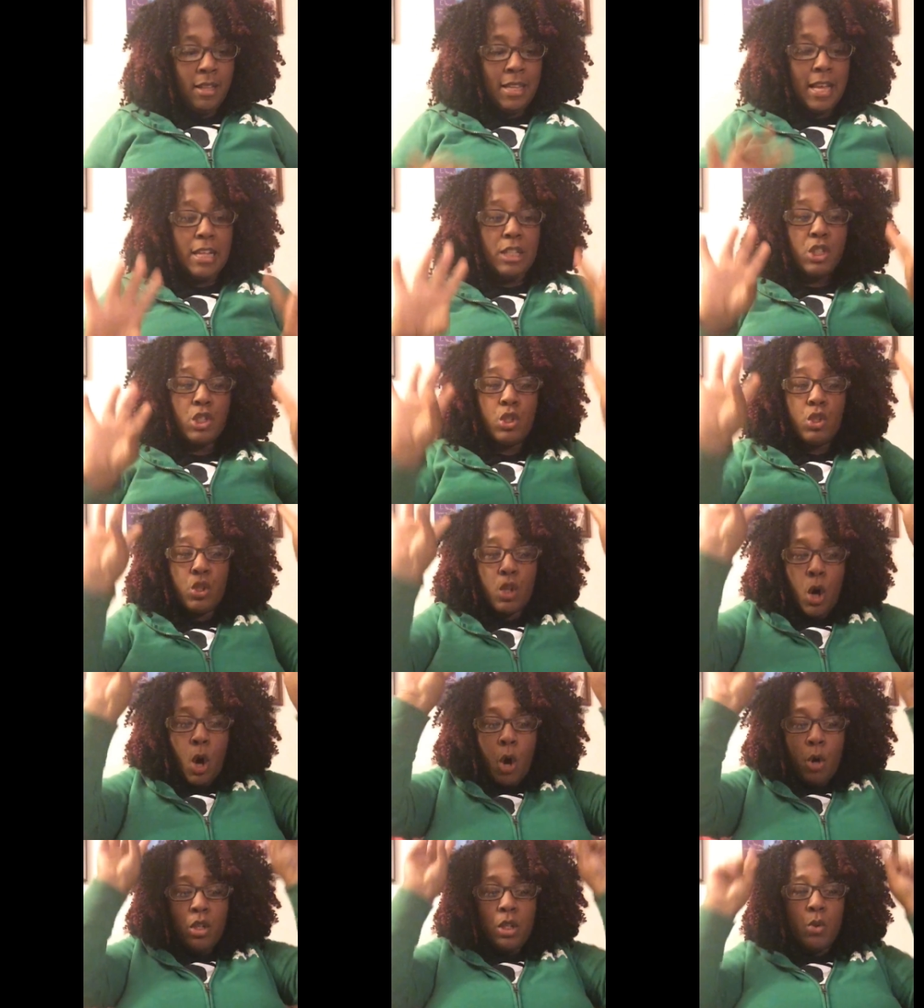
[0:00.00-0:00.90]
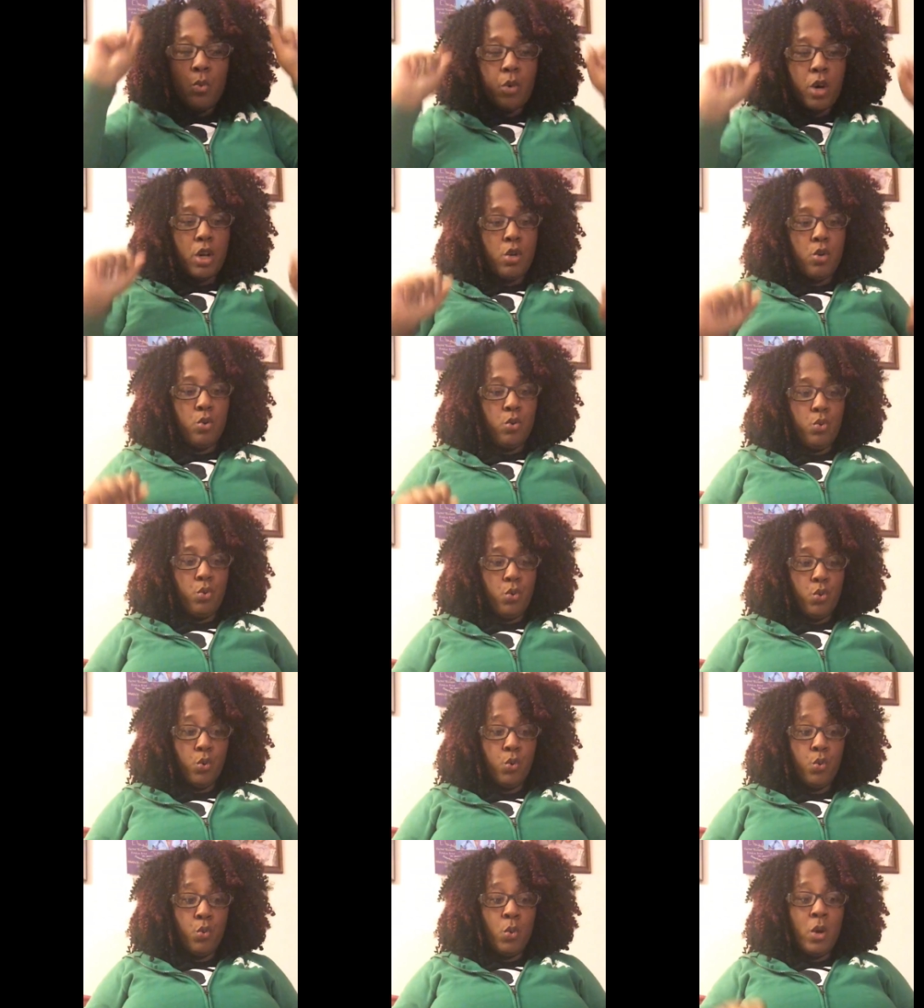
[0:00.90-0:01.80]
That's the only one
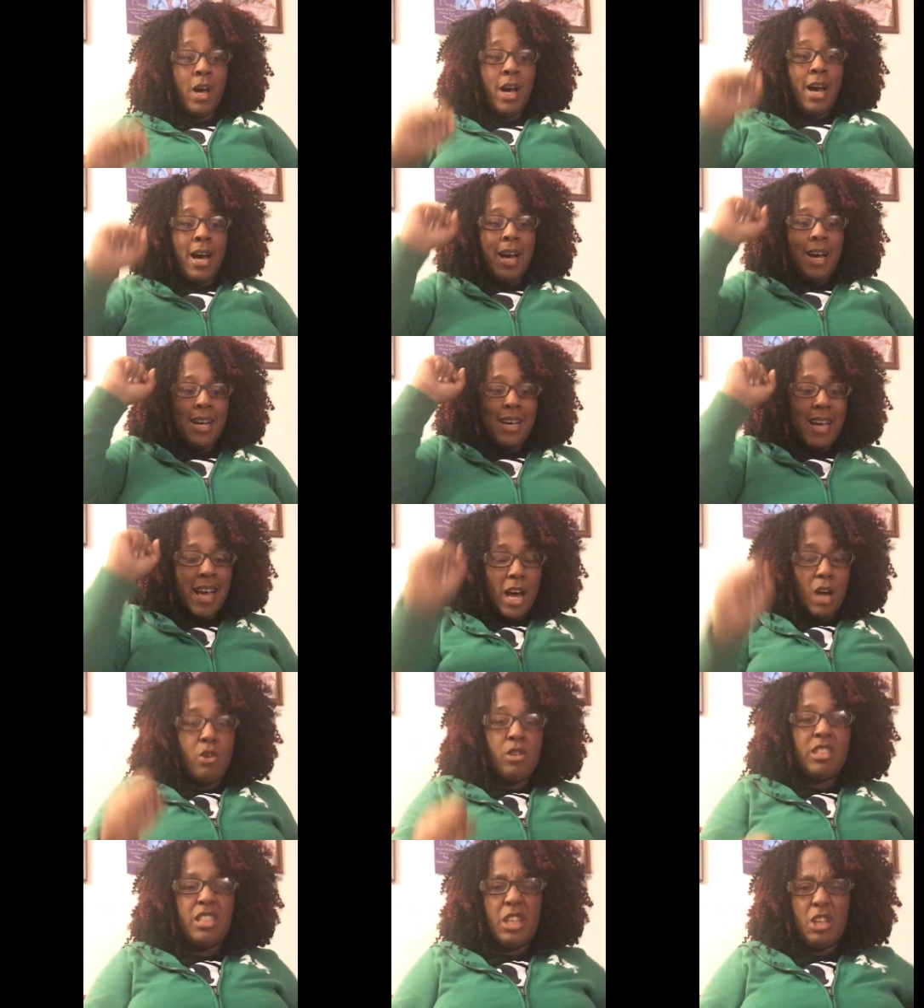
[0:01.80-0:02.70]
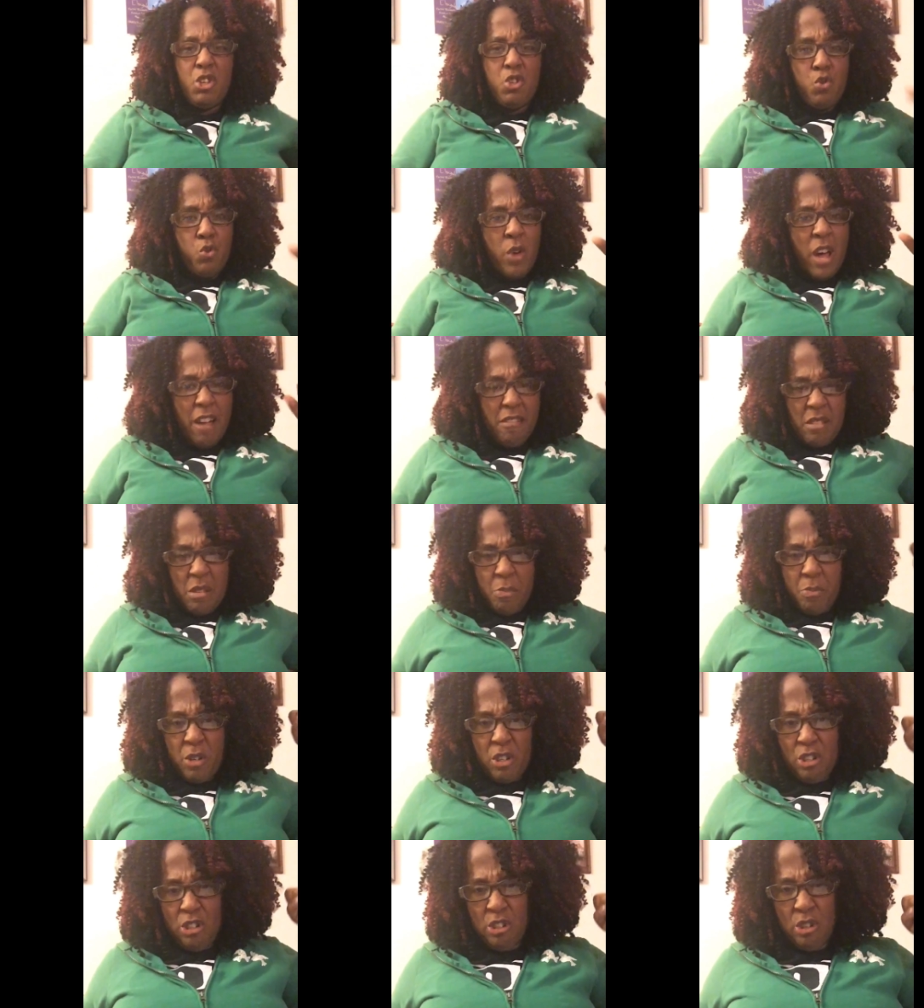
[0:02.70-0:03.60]
who counts and you have to
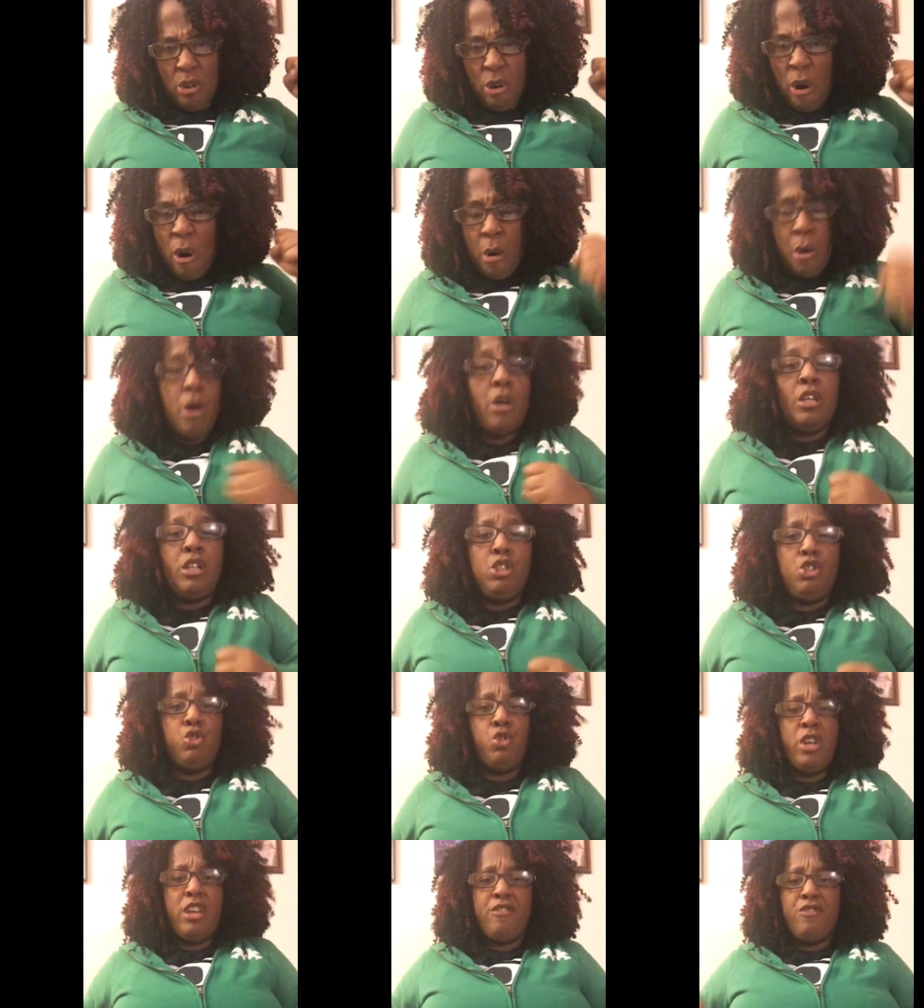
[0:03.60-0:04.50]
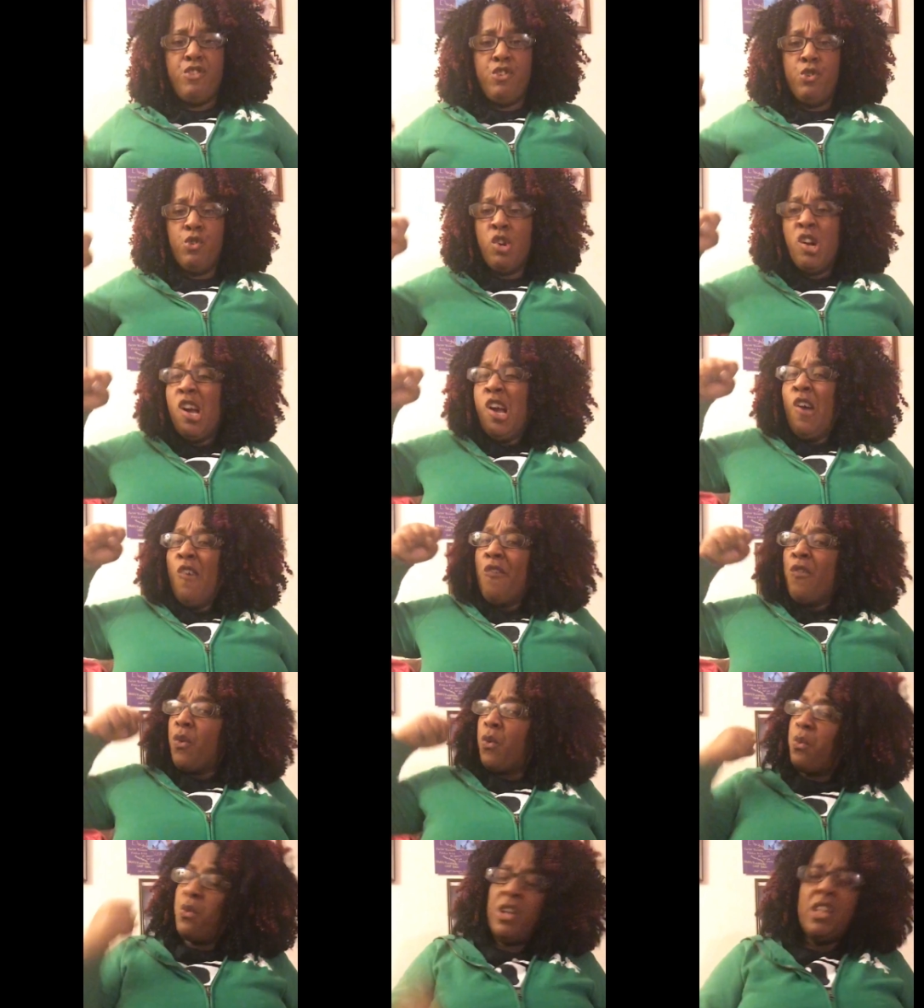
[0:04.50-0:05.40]
put your all into it. If you're
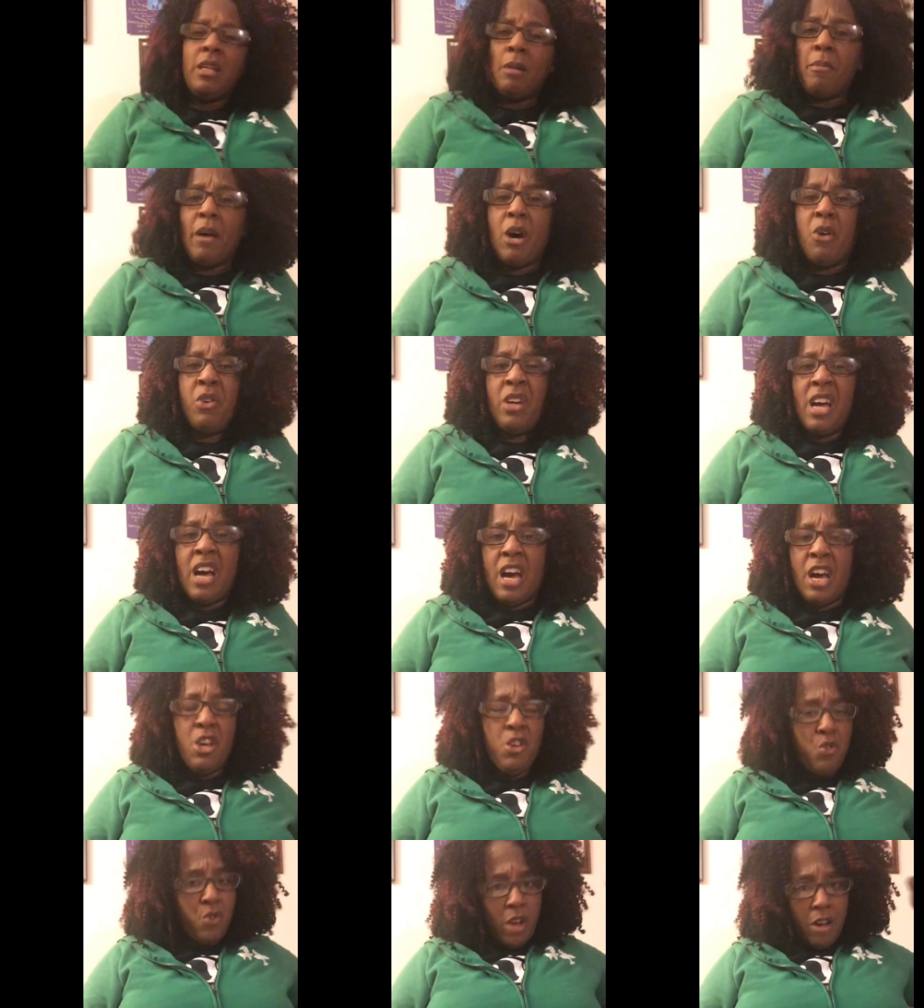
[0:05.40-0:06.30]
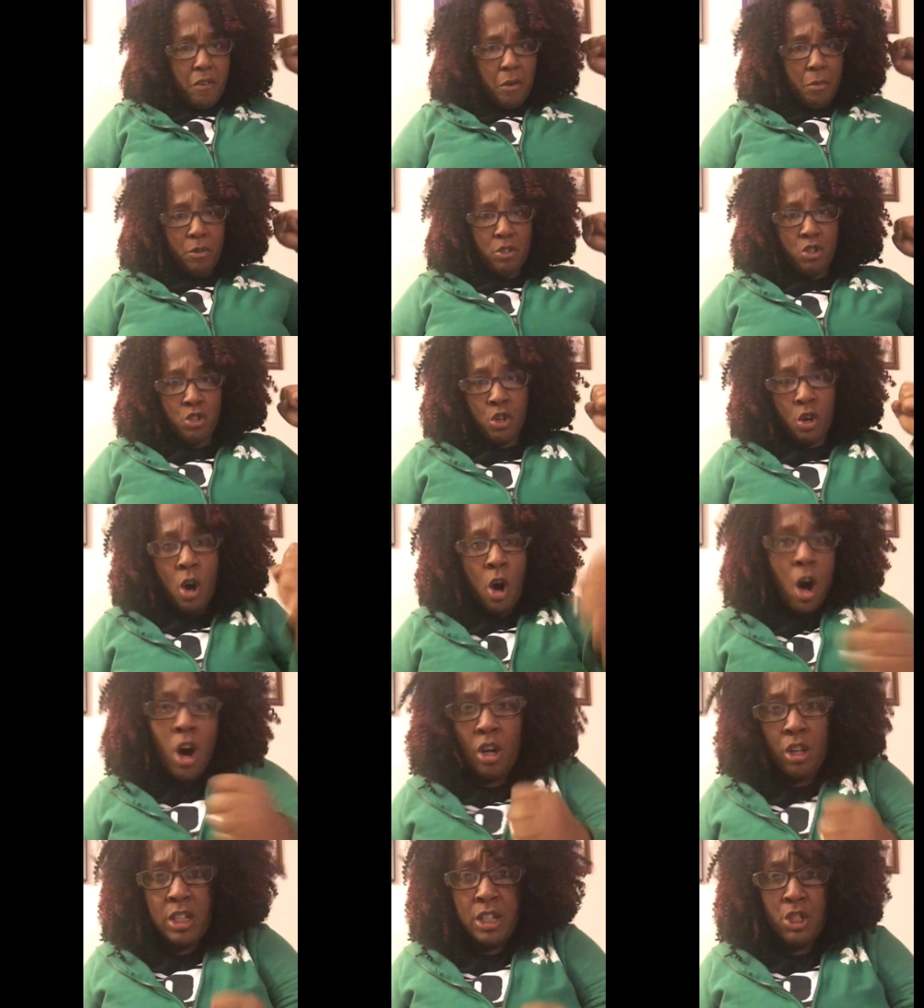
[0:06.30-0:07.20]
for real about God, you have to put your
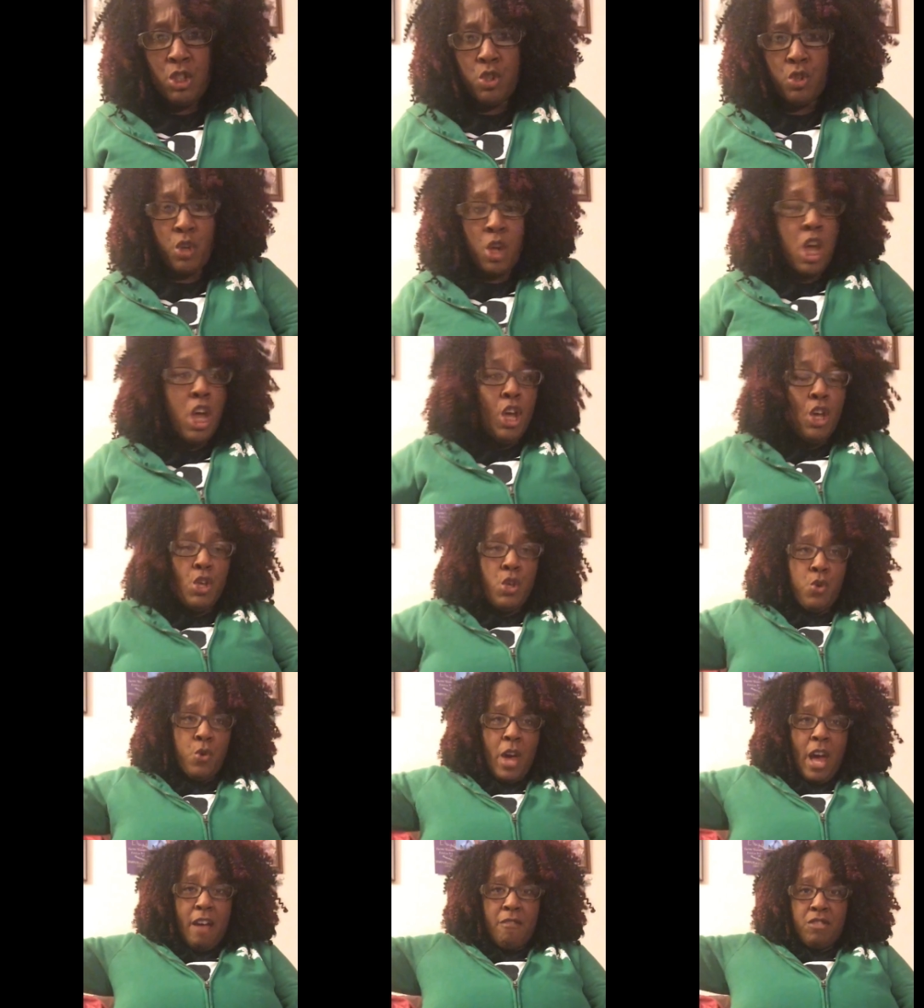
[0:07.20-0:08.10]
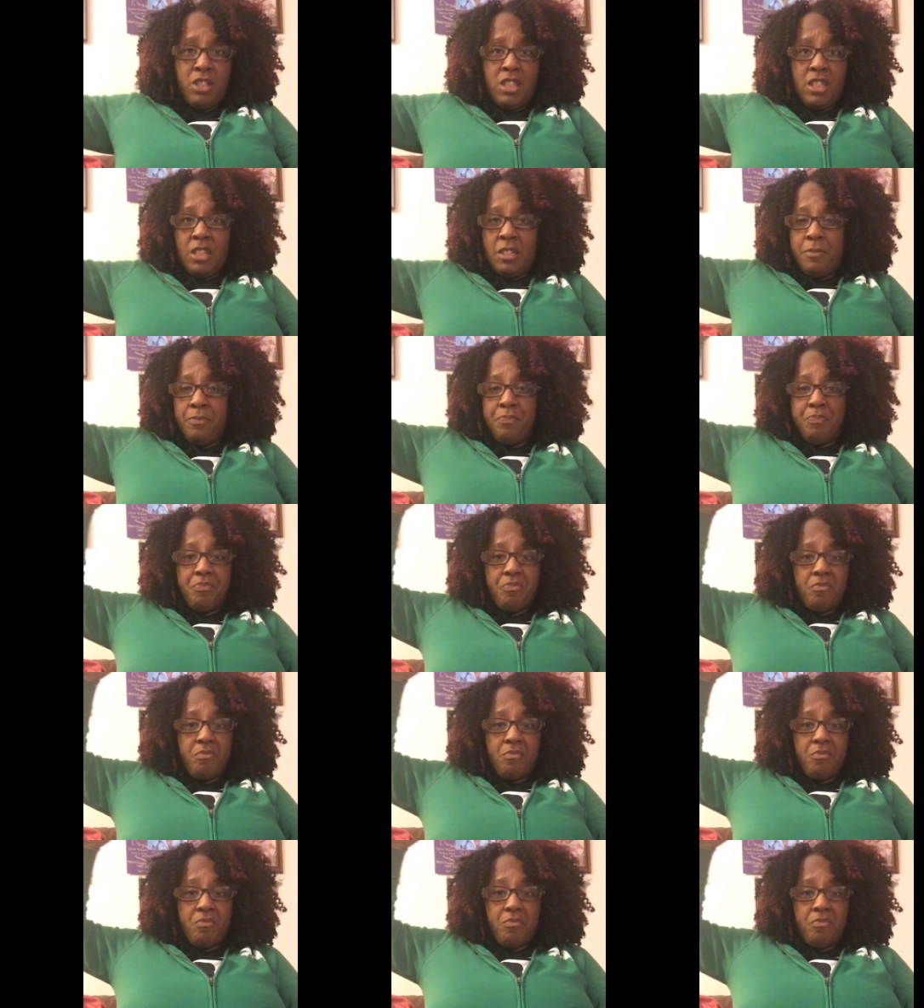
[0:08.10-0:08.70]
all into it. You have to